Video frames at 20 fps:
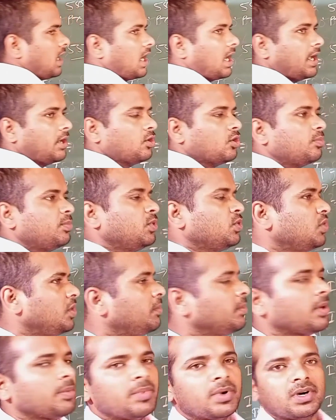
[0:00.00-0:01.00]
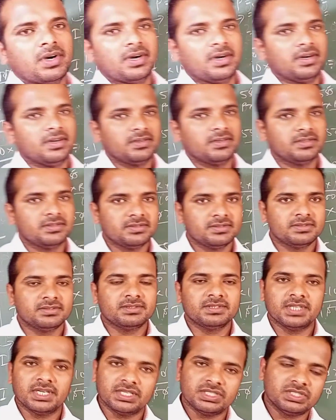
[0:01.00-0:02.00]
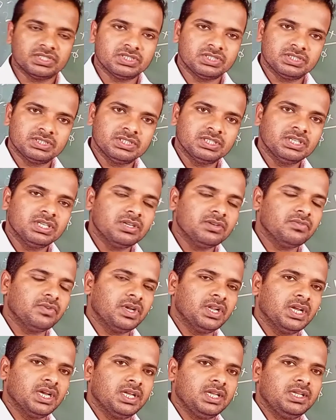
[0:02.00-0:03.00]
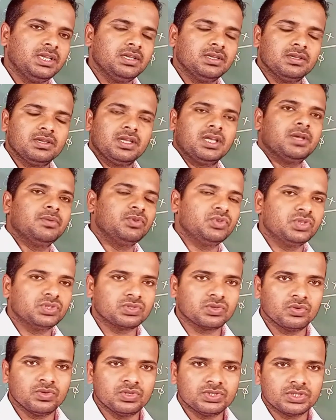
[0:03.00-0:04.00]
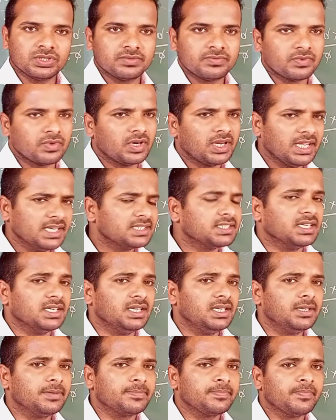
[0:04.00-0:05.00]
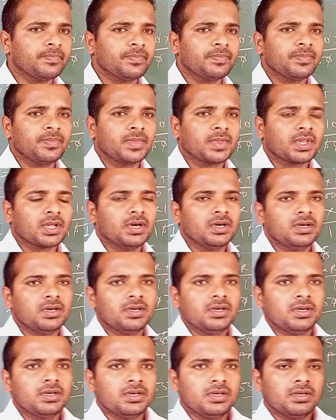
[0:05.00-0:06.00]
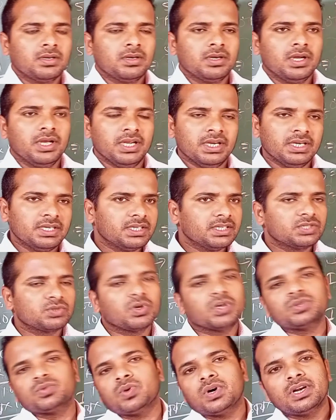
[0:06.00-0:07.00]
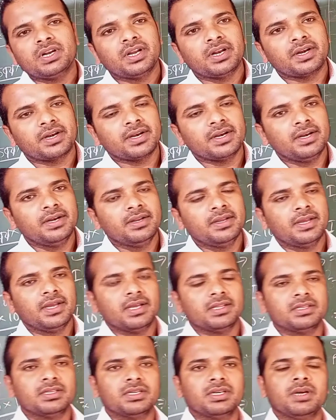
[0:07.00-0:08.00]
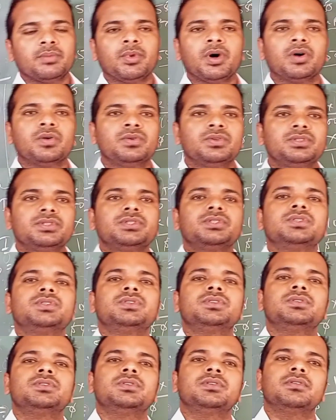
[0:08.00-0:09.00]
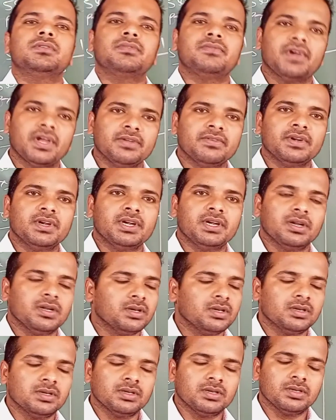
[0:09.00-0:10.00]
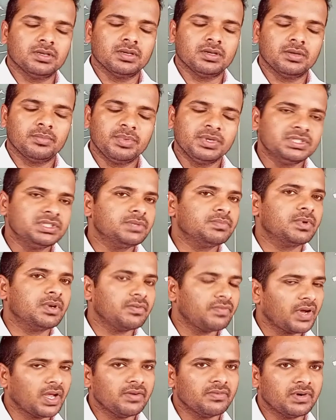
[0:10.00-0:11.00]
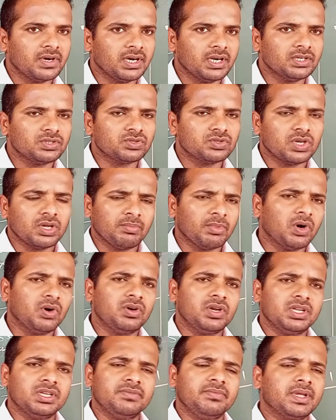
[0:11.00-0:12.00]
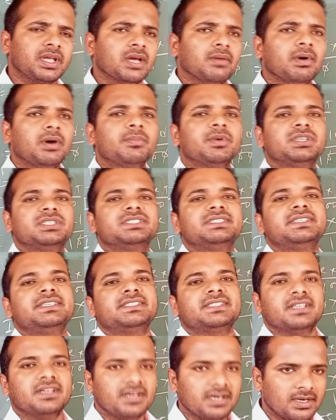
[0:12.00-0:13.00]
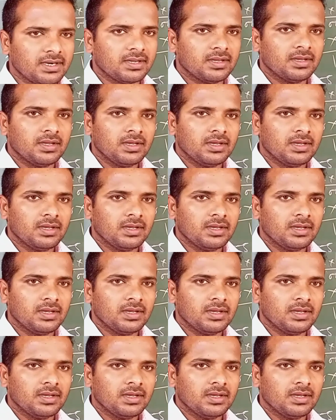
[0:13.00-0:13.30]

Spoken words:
I hope you remembered that when I gave you the solution for SI, interest was 100 and the amount 500, principal 500, so amount it became how much? 600.